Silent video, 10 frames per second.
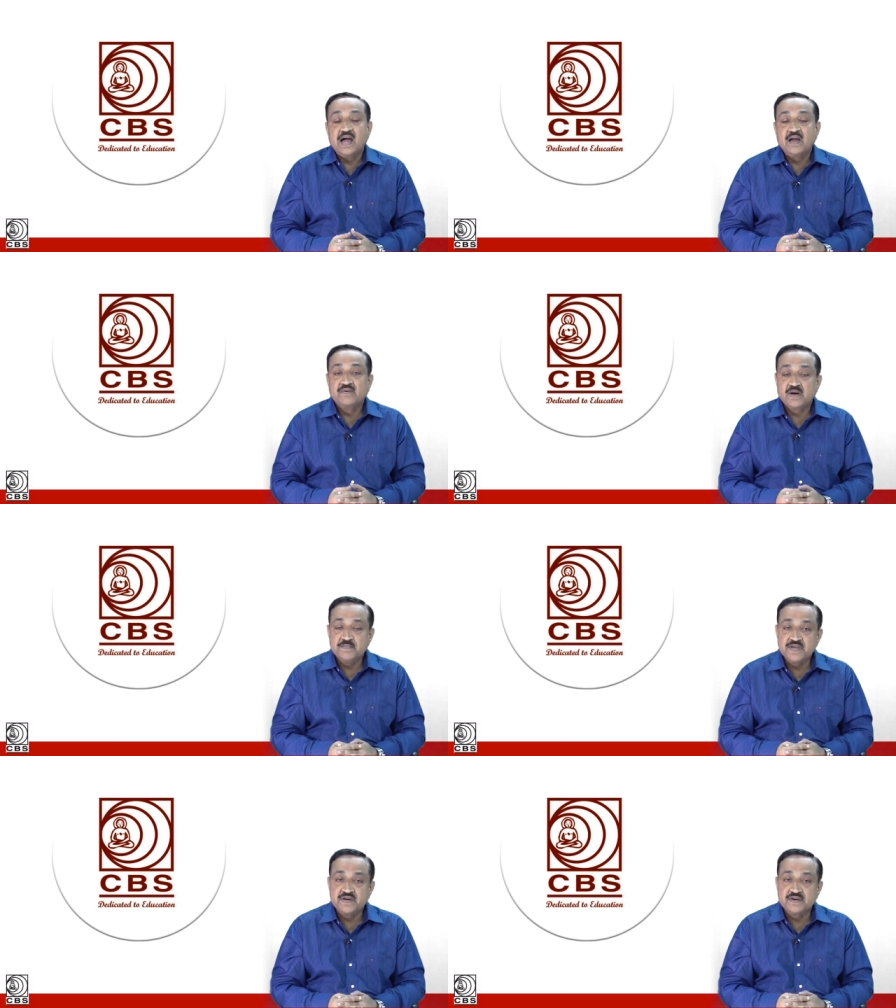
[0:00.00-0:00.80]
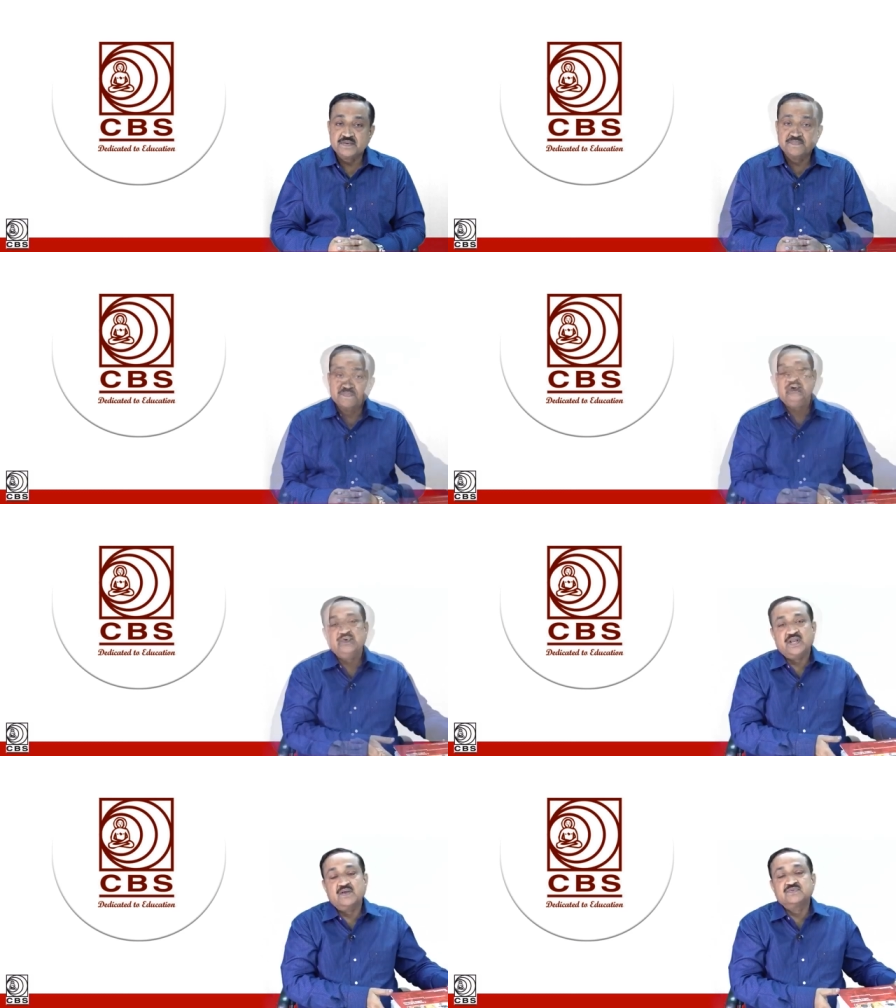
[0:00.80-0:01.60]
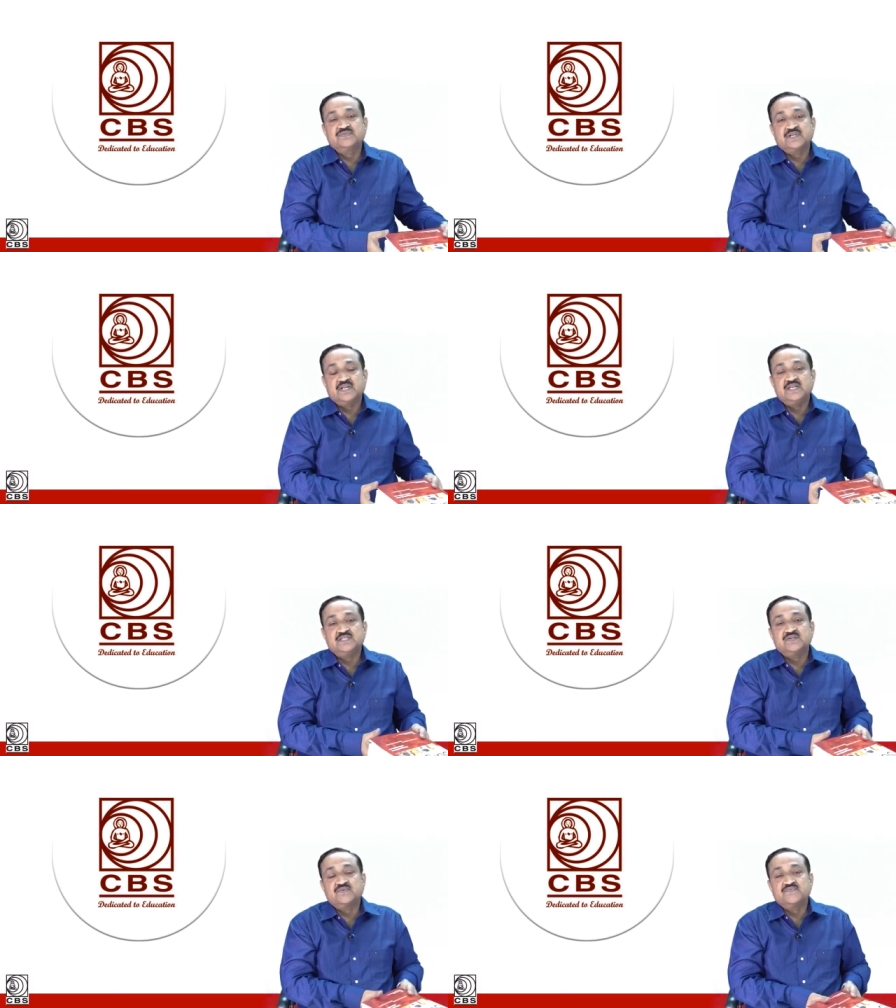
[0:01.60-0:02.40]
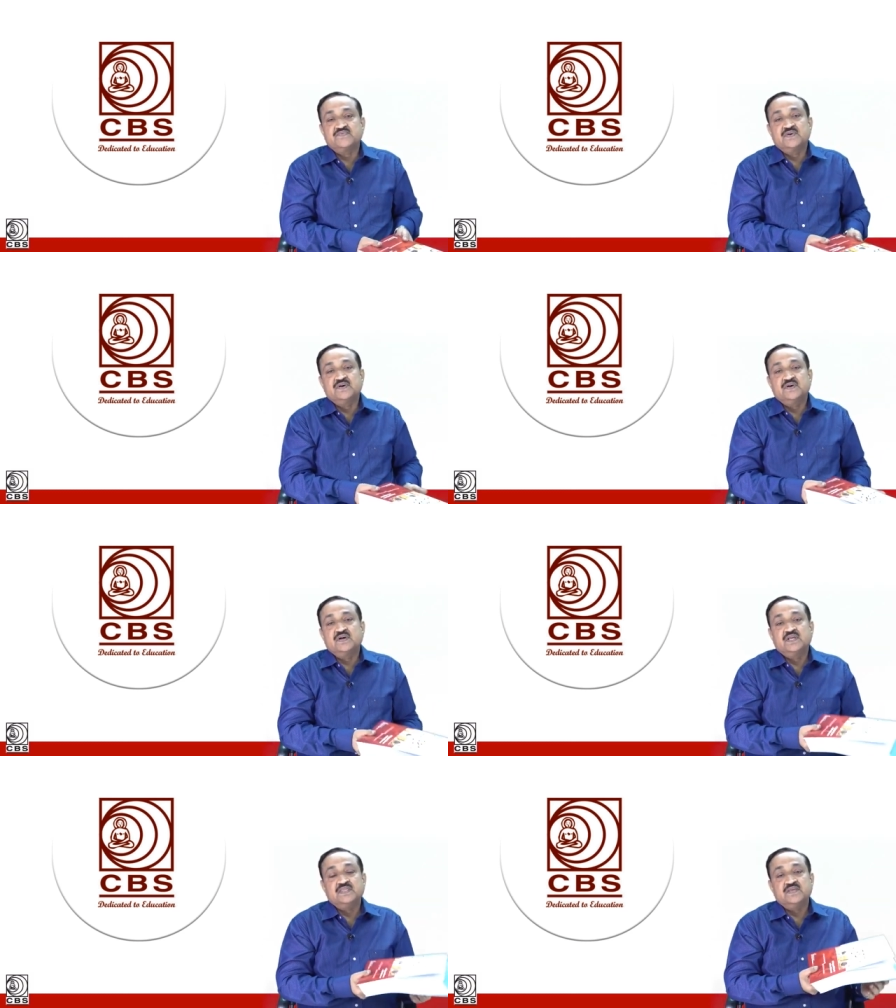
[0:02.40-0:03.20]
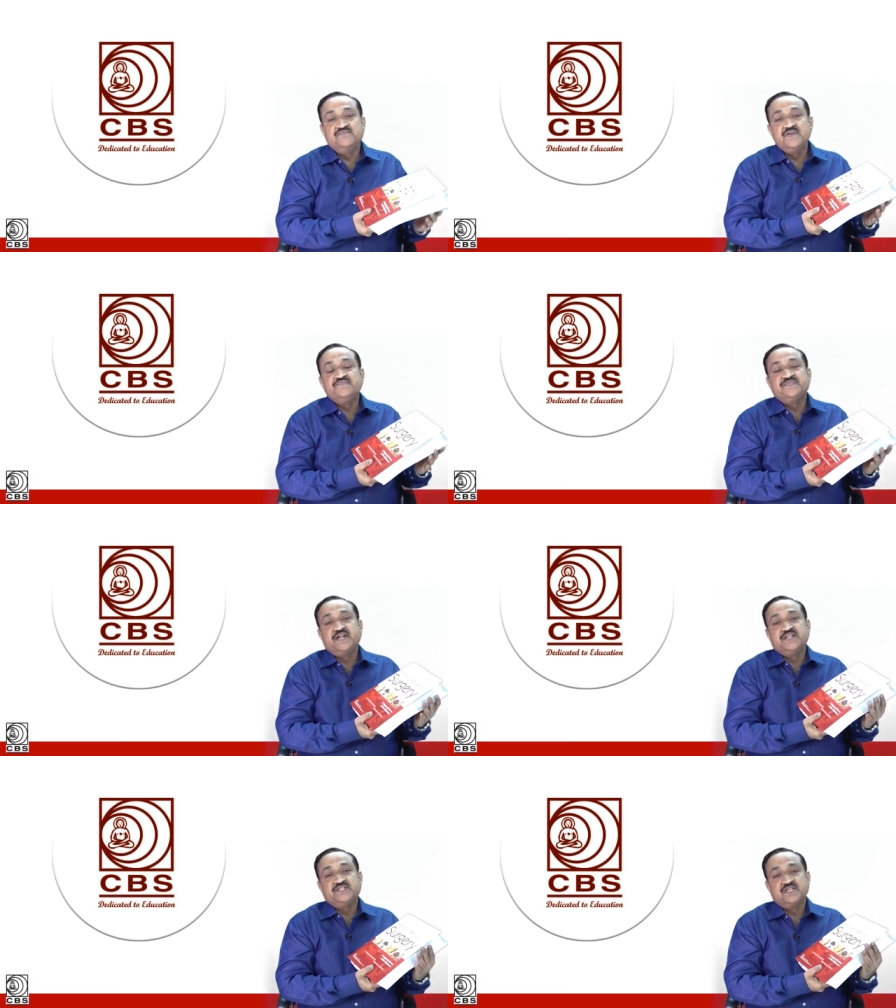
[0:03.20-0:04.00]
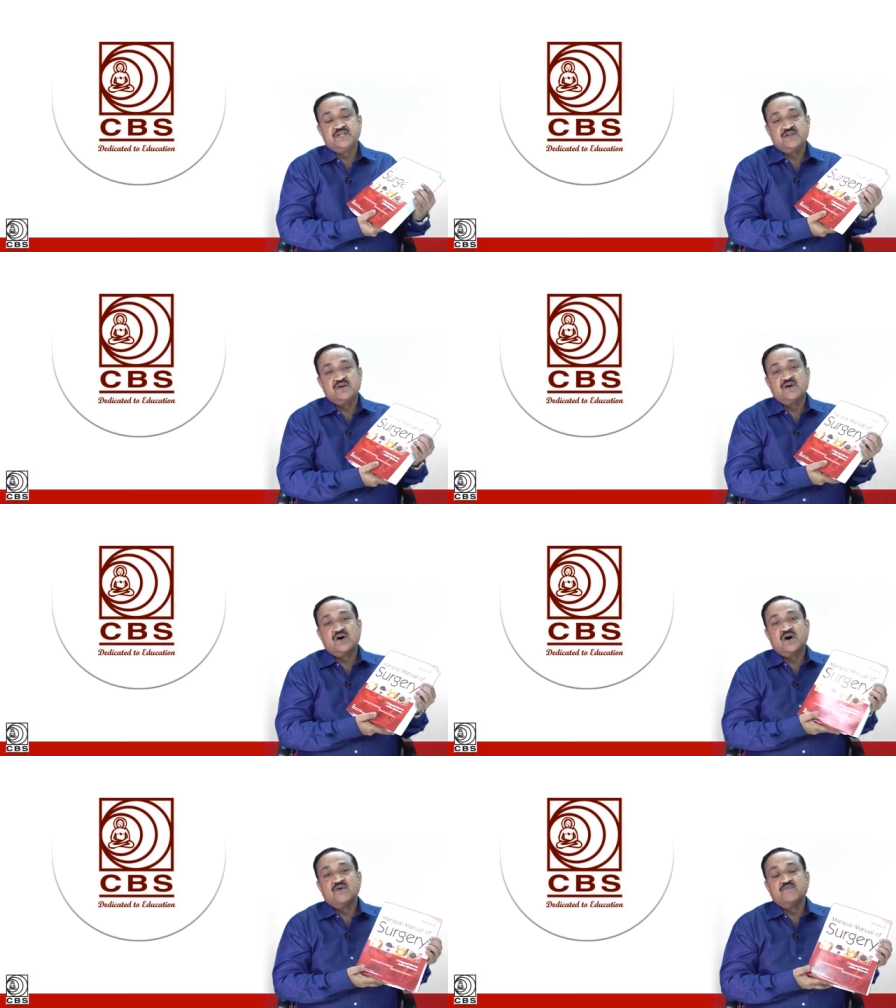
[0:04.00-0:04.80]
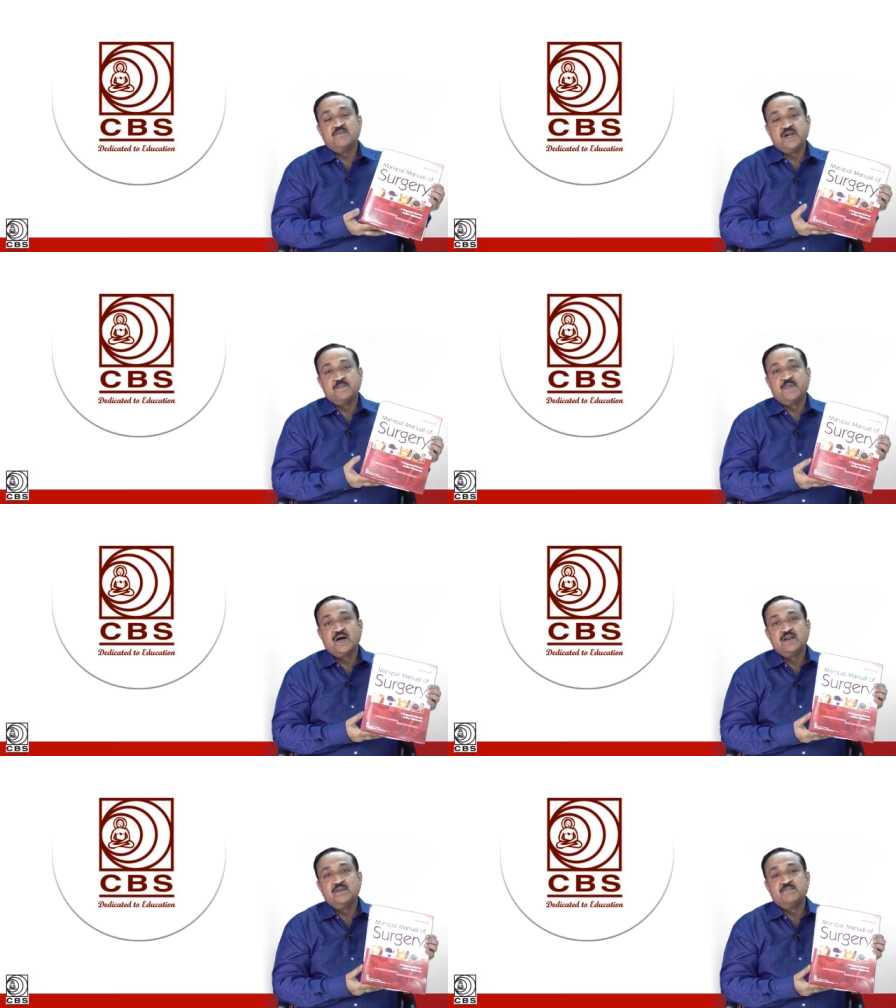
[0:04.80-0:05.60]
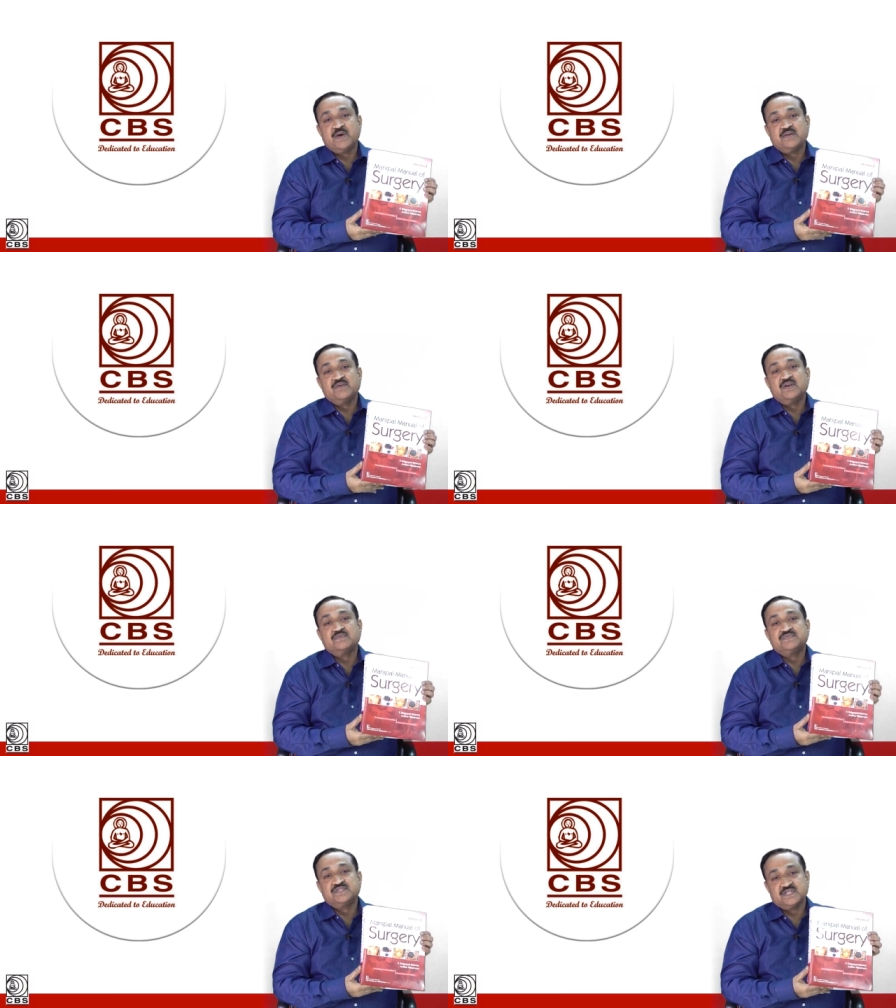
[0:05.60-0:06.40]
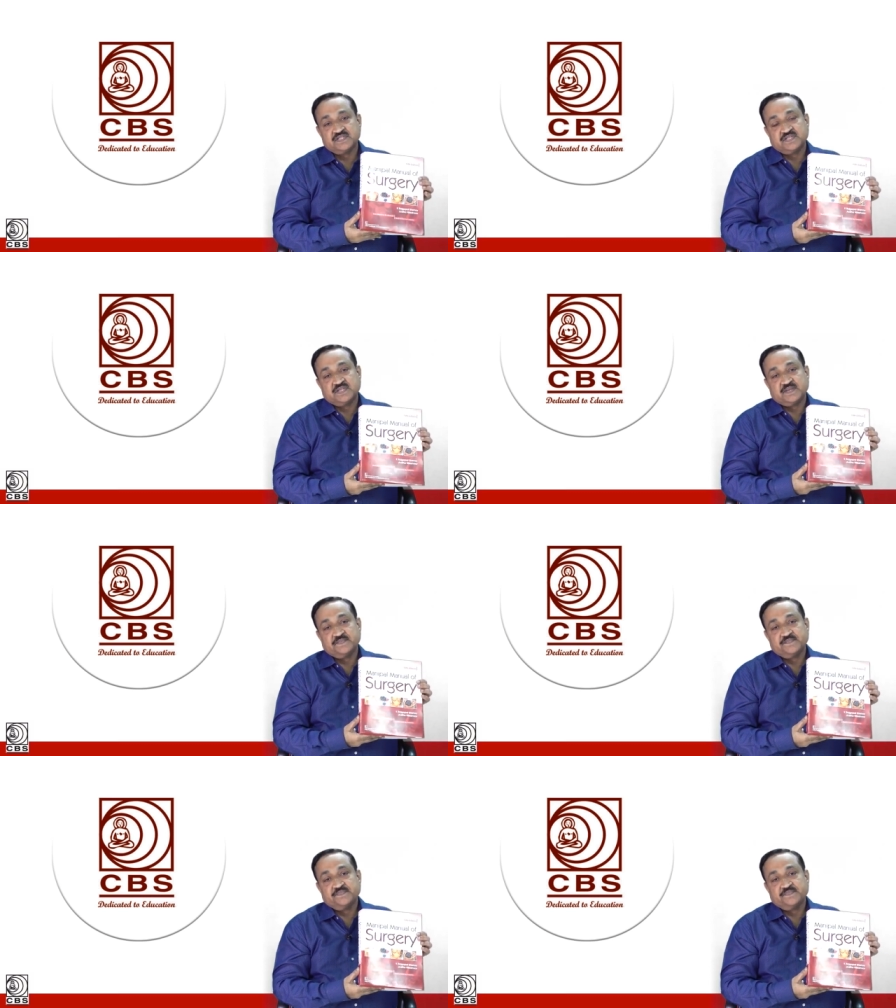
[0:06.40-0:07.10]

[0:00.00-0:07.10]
I have come here to announce the release of the 5th edition of Manipal Manual of Surgery.